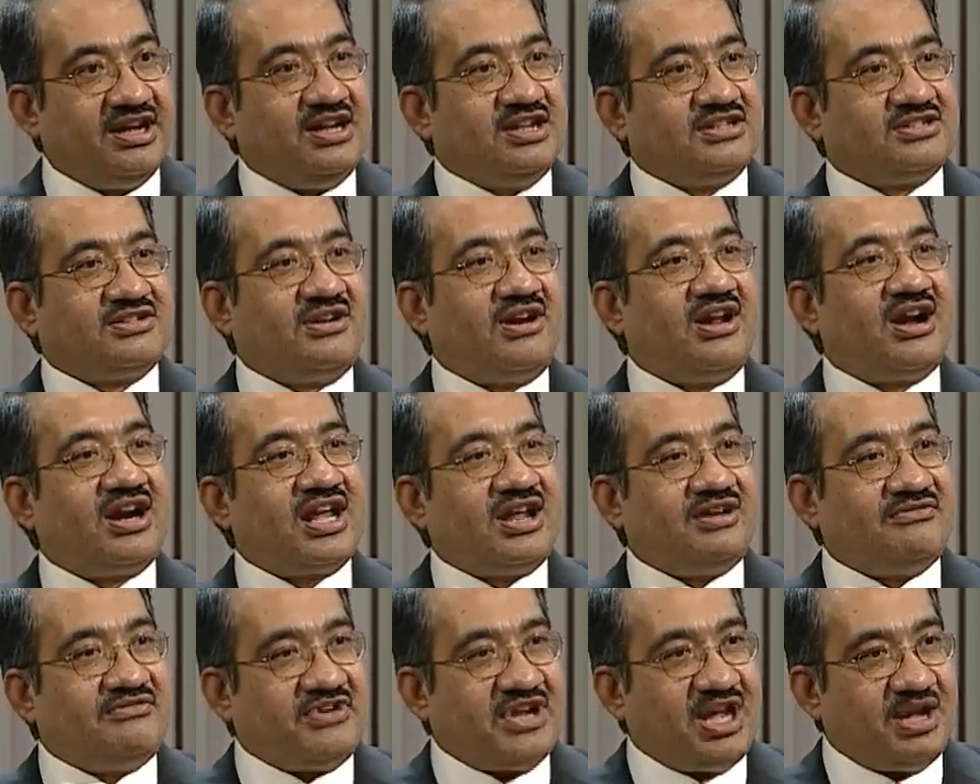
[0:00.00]
So not
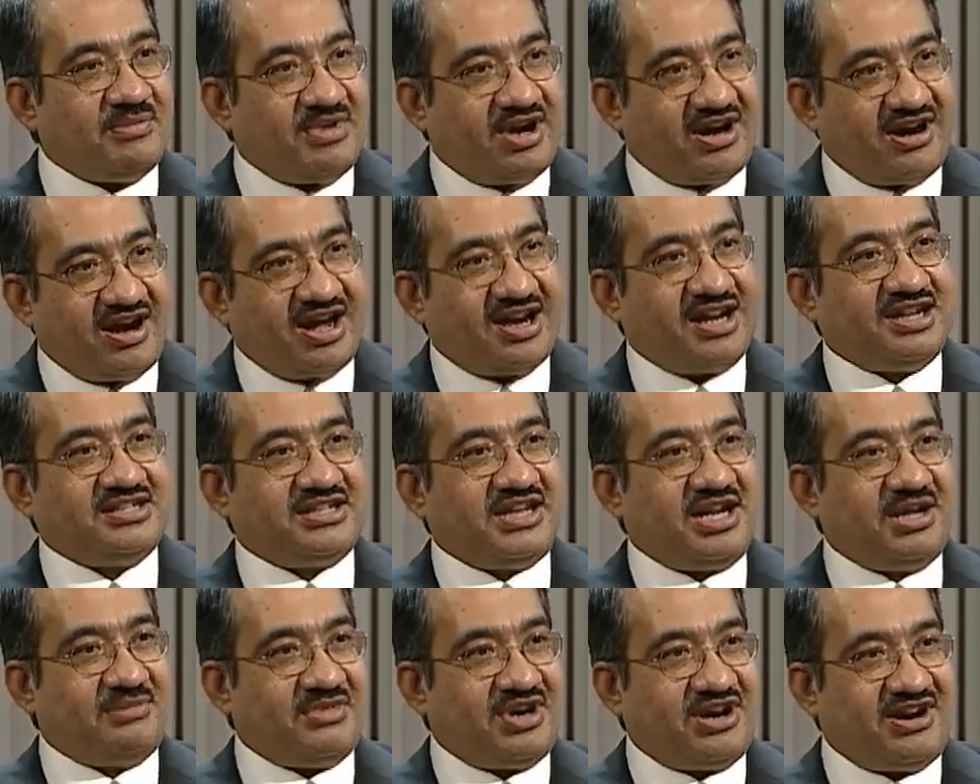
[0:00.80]
every MRI is
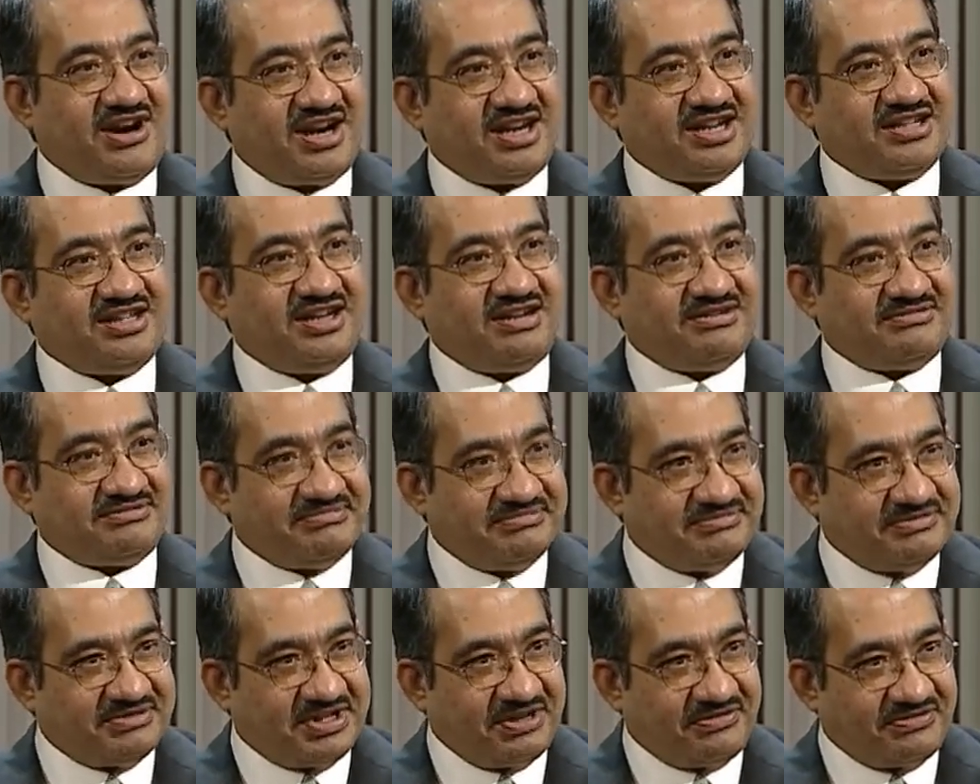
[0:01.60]
an MRI, there are
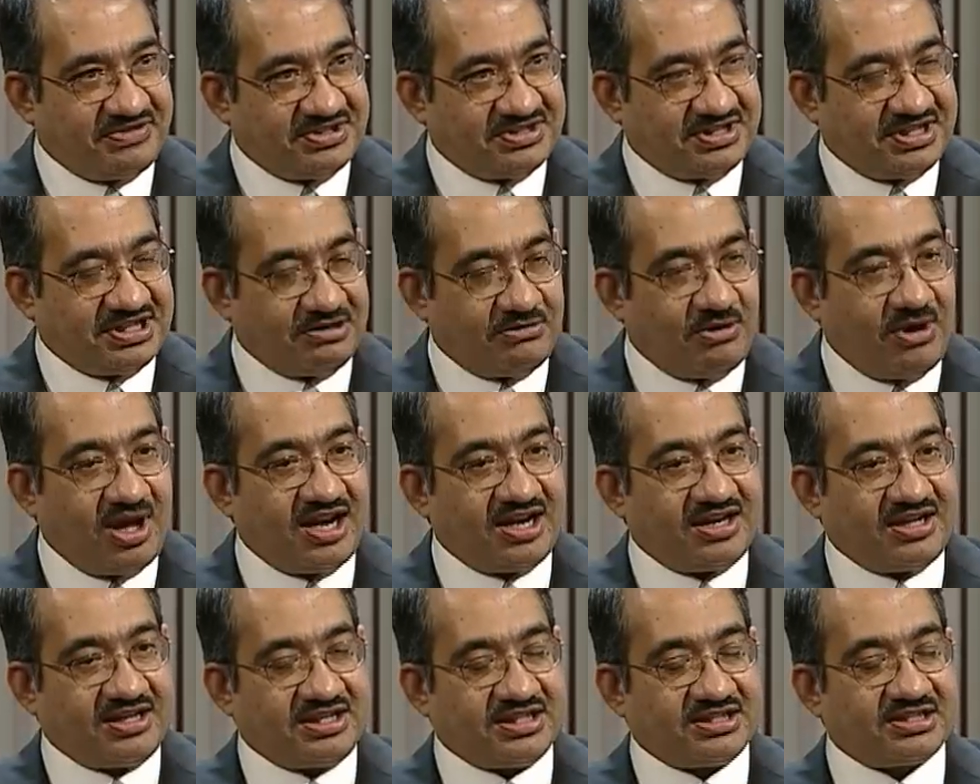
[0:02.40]
differences in
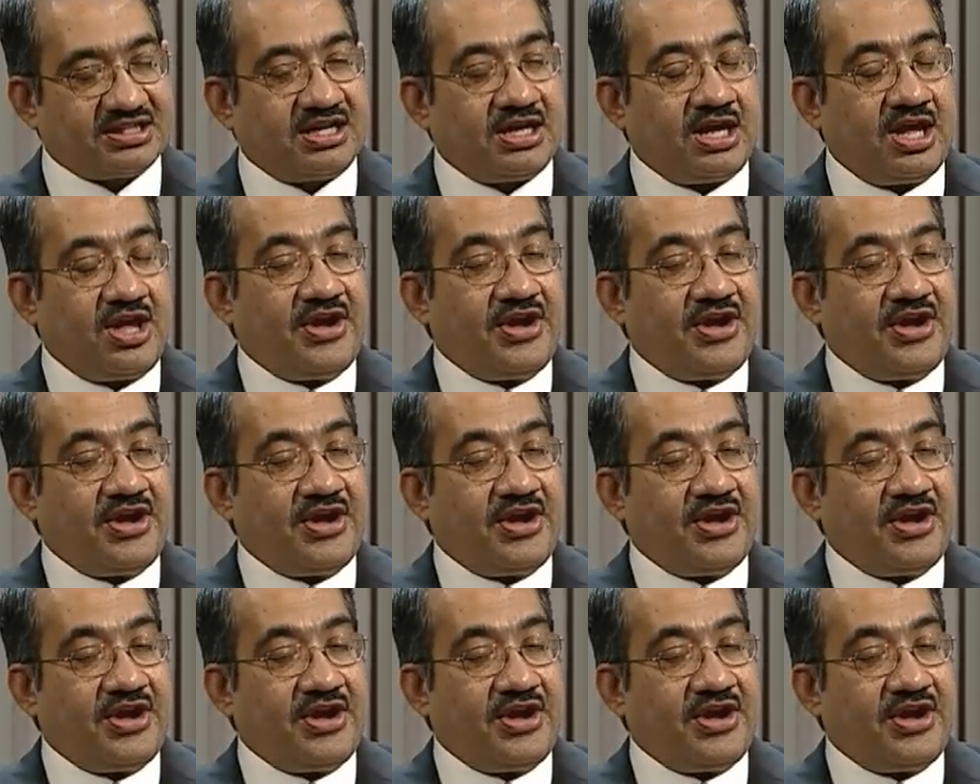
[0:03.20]
qualities.